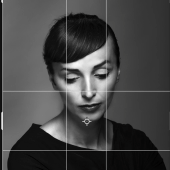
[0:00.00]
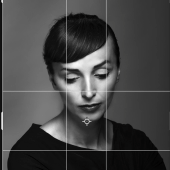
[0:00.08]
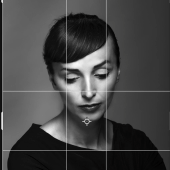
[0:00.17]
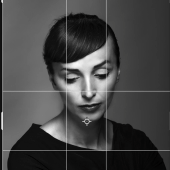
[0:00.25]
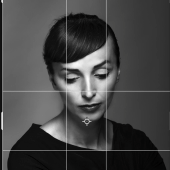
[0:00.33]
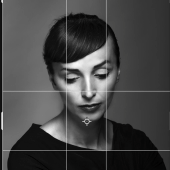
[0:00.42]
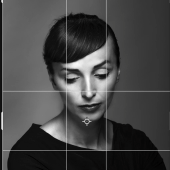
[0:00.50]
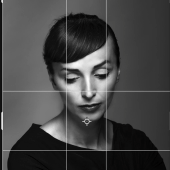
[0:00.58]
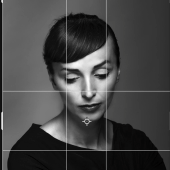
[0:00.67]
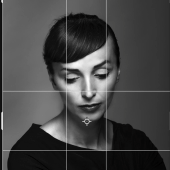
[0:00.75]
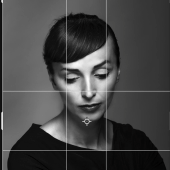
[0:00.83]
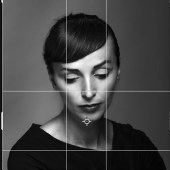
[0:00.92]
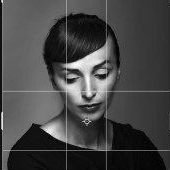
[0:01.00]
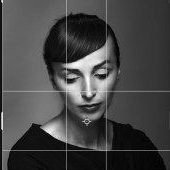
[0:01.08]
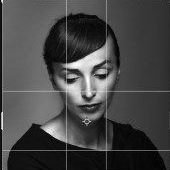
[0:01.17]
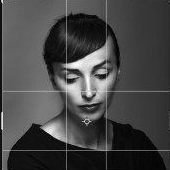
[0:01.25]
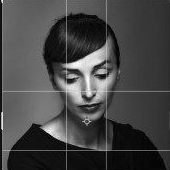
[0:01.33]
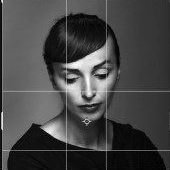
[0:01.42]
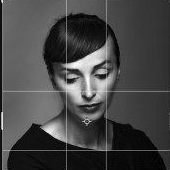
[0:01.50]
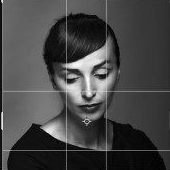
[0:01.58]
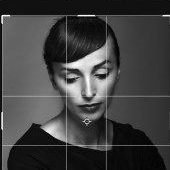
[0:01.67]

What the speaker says: Nothing is said.